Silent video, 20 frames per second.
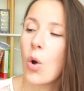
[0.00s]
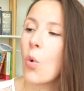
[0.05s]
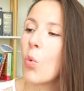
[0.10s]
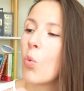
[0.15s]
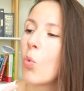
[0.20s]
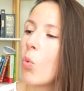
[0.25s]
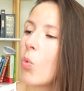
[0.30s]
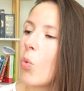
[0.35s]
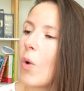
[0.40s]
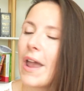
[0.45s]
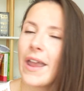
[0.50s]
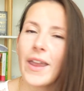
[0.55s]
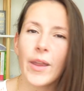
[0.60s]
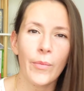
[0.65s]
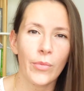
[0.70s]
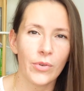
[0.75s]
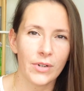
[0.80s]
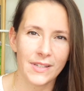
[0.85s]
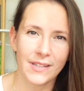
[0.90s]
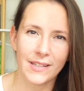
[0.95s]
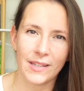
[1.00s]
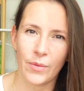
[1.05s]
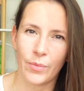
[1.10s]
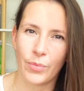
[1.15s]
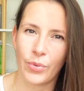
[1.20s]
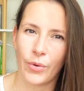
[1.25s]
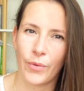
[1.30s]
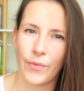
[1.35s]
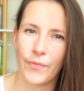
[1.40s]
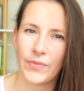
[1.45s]
way more
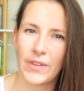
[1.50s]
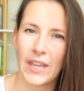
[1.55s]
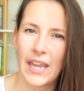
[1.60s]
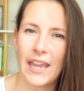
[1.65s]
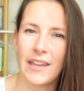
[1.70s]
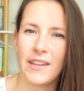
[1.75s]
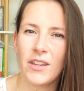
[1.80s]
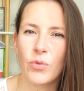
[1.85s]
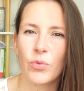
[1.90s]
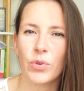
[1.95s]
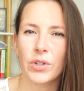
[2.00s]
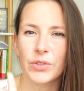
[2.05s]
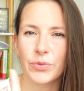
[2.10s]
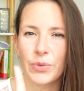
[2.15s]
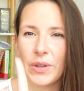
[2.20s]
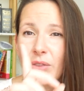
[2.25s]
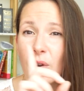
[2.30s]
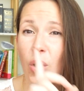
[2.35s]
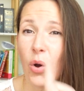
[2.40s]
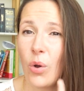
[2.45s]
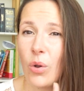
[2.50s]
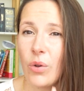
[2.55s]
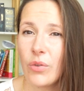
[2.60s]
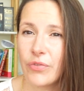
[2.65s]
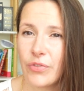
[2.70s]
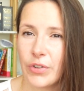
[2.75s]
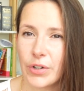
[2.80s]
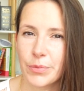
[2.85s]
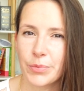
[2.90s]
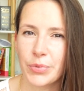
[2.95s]
simple. And it works with
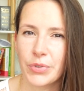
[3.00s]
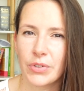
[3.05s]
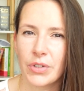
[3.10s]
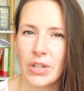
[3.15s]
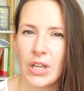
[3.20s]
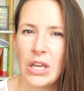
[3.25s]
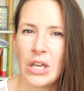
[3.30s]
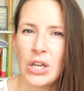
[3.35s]
old verbs.